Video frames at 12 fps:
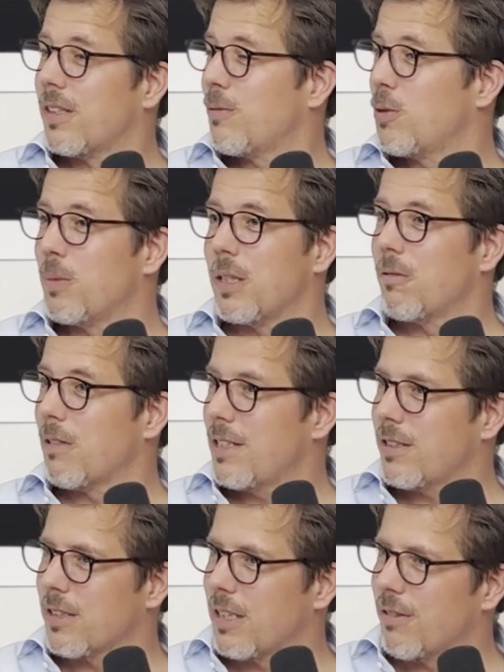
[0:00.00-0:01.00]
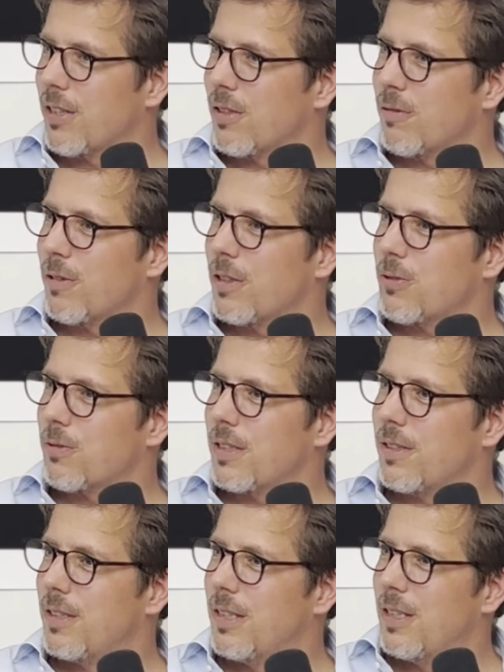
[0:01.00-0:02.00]
That would be a great scenario for
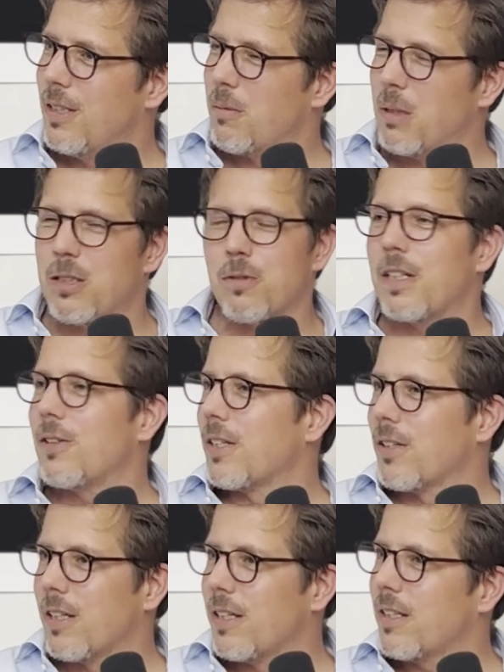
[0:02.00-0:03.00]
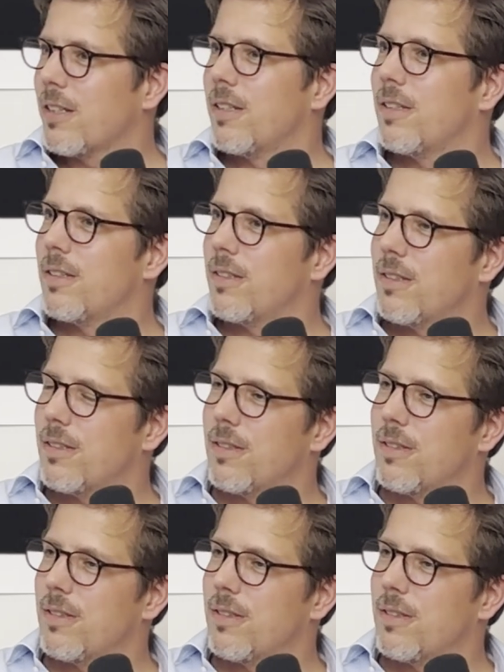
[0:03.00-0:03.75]
Israel. But it's very unlikely. Yeah.